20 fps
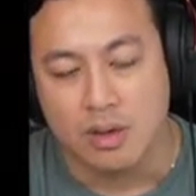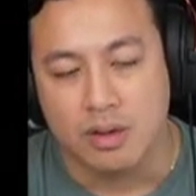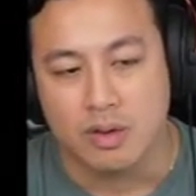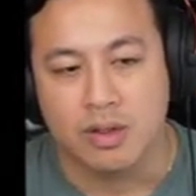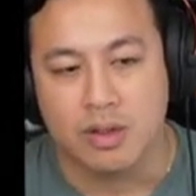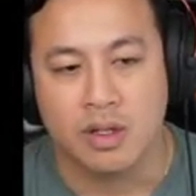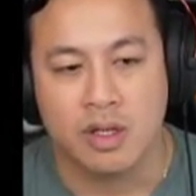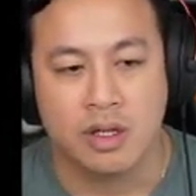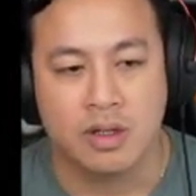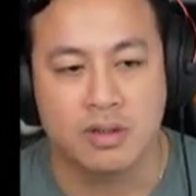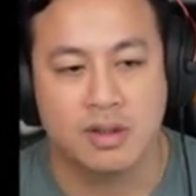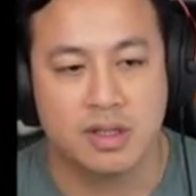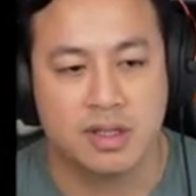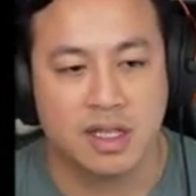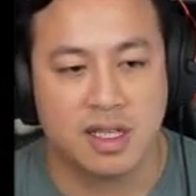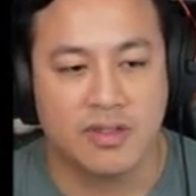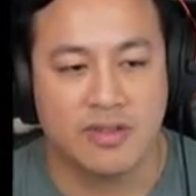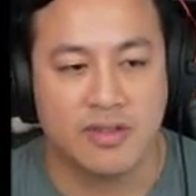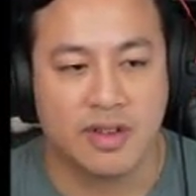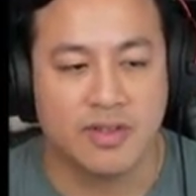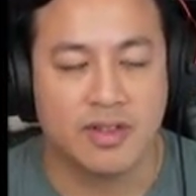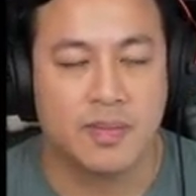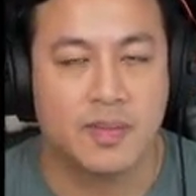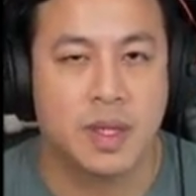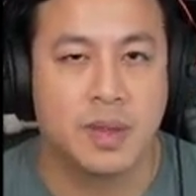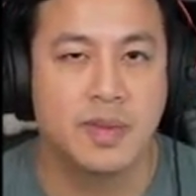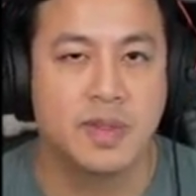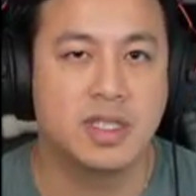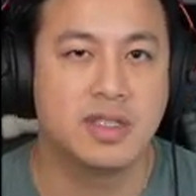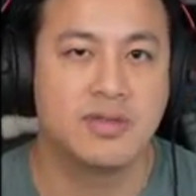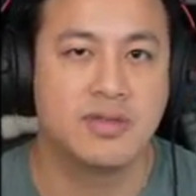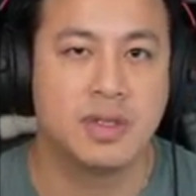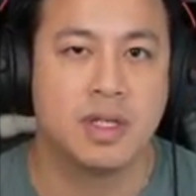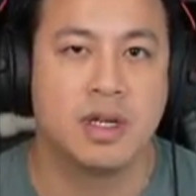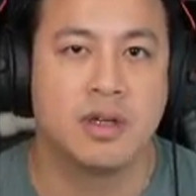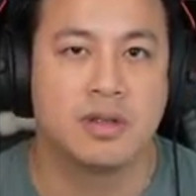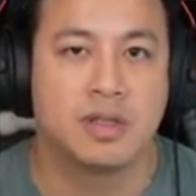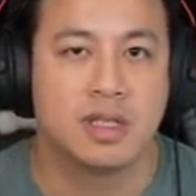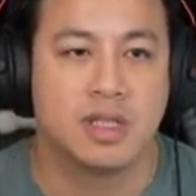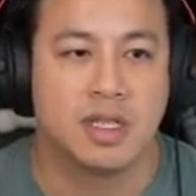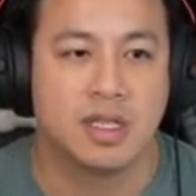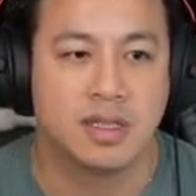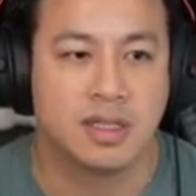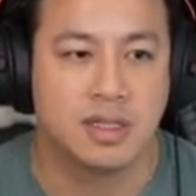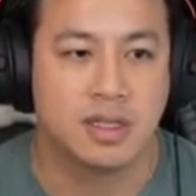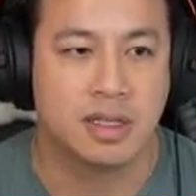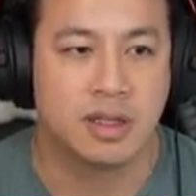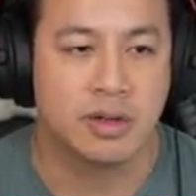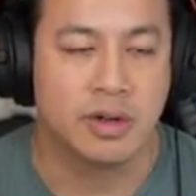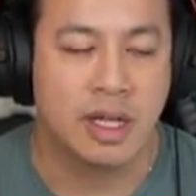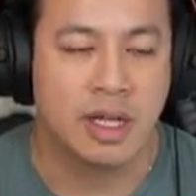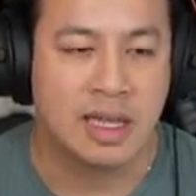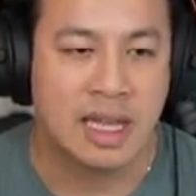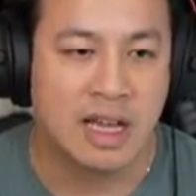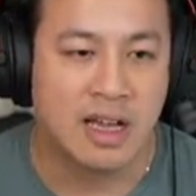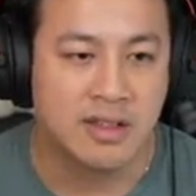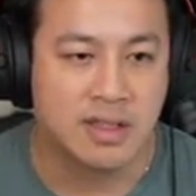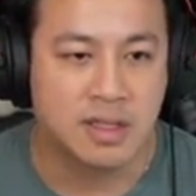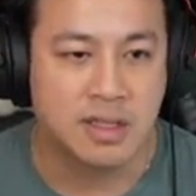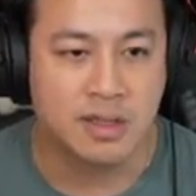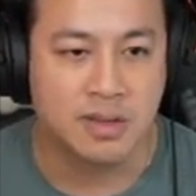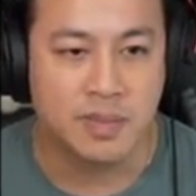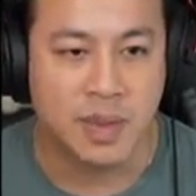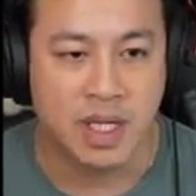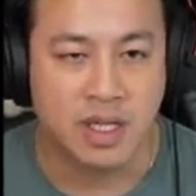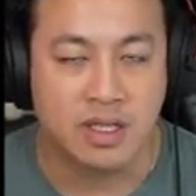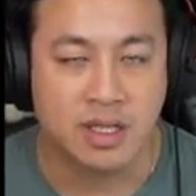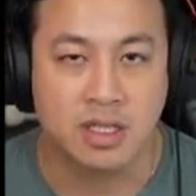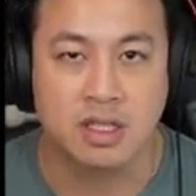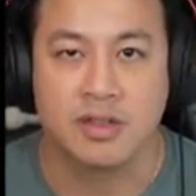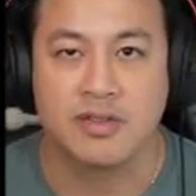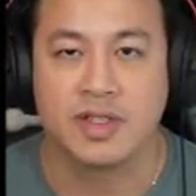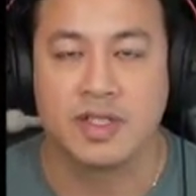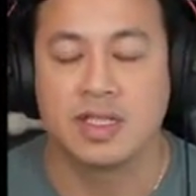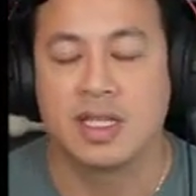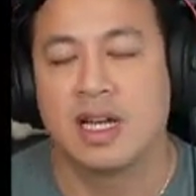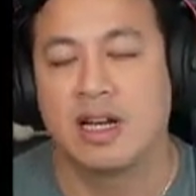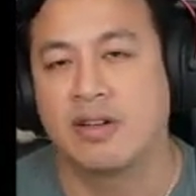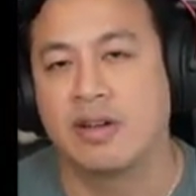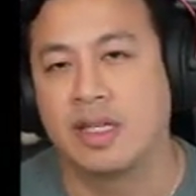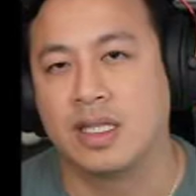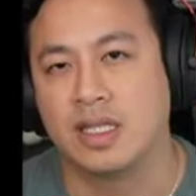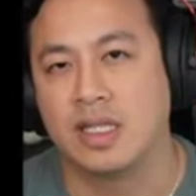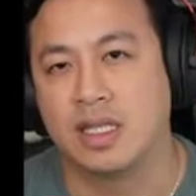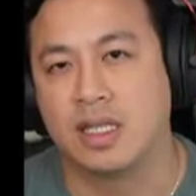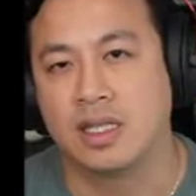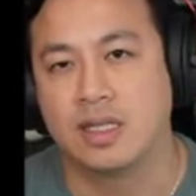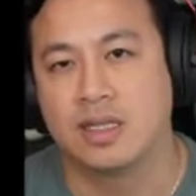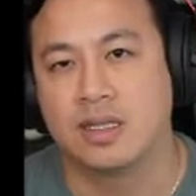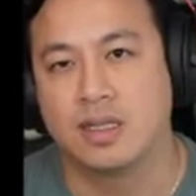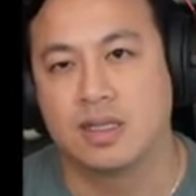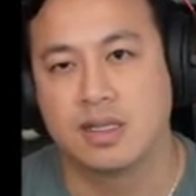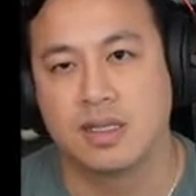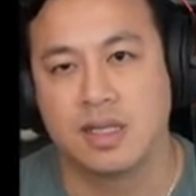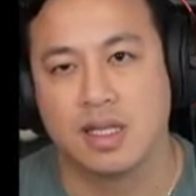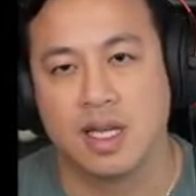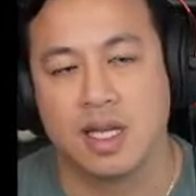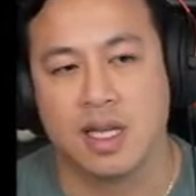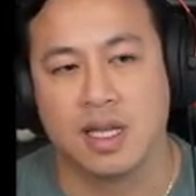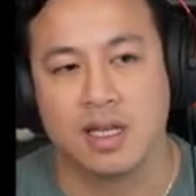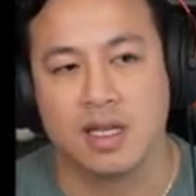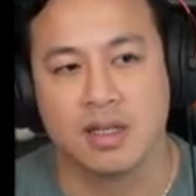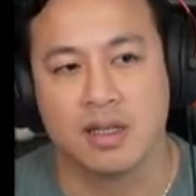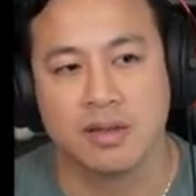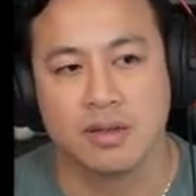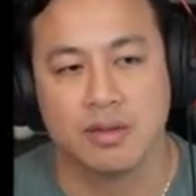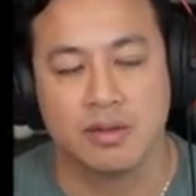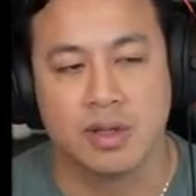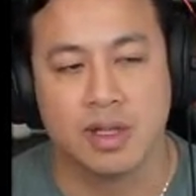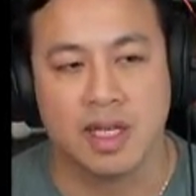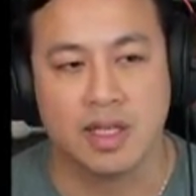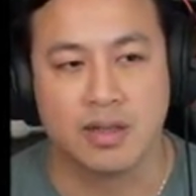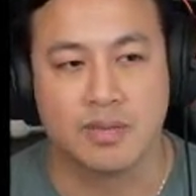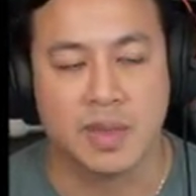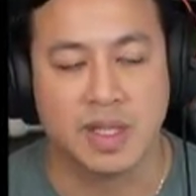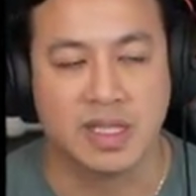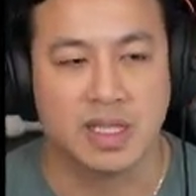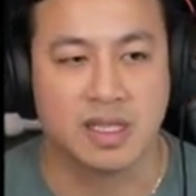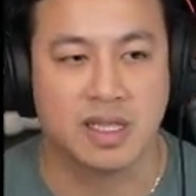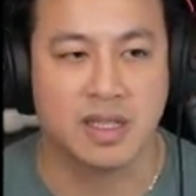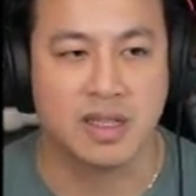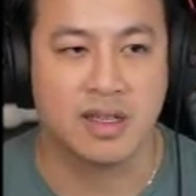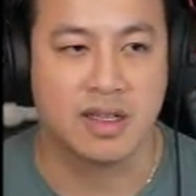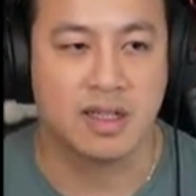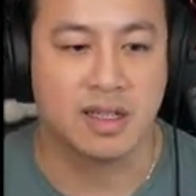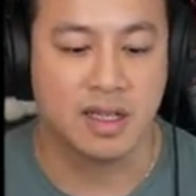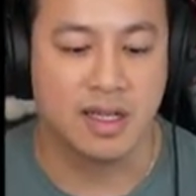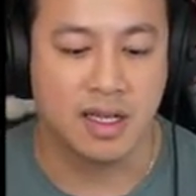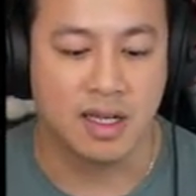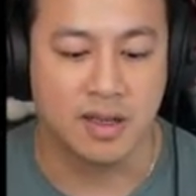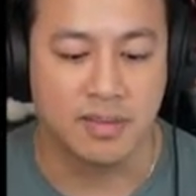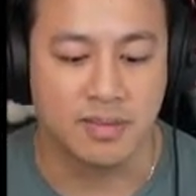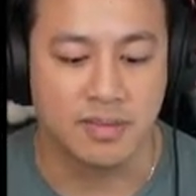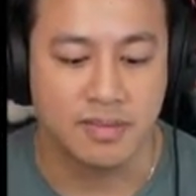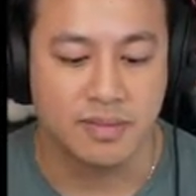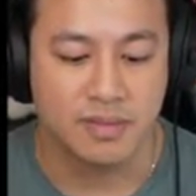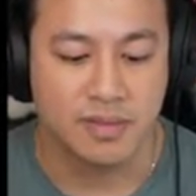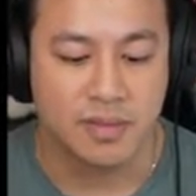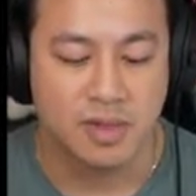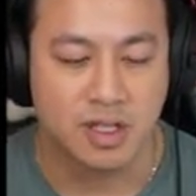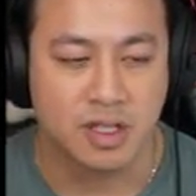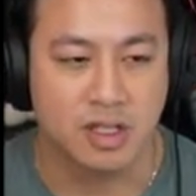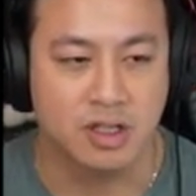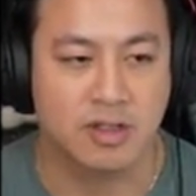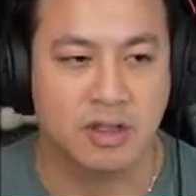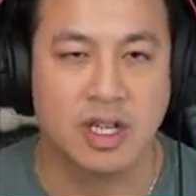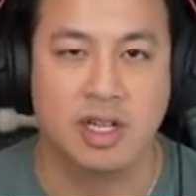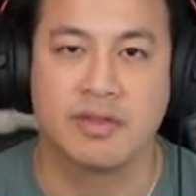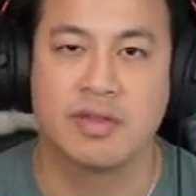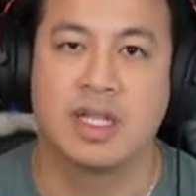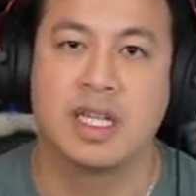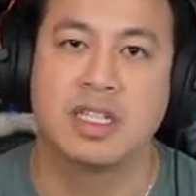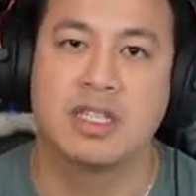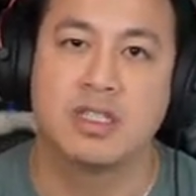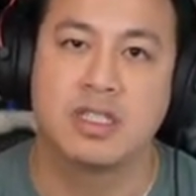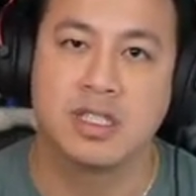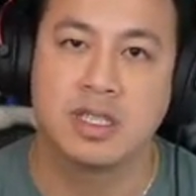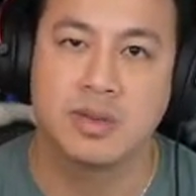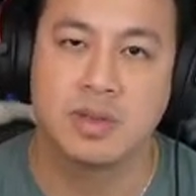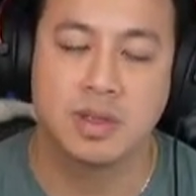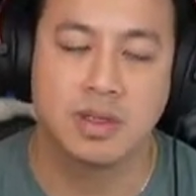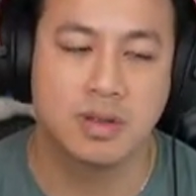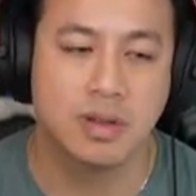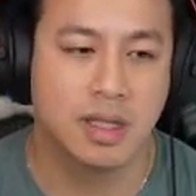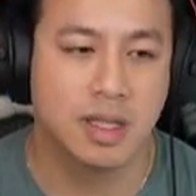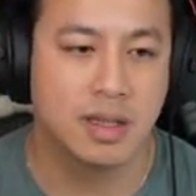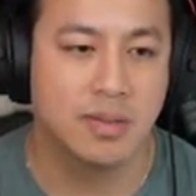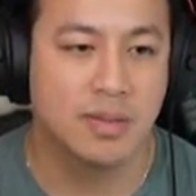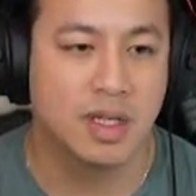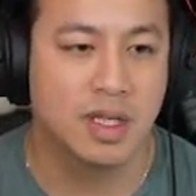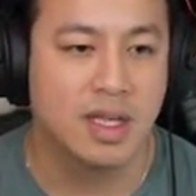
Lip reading: notes, if the purpose of notes is to allow us to better surface our ideas and like basically start creating relationships between them,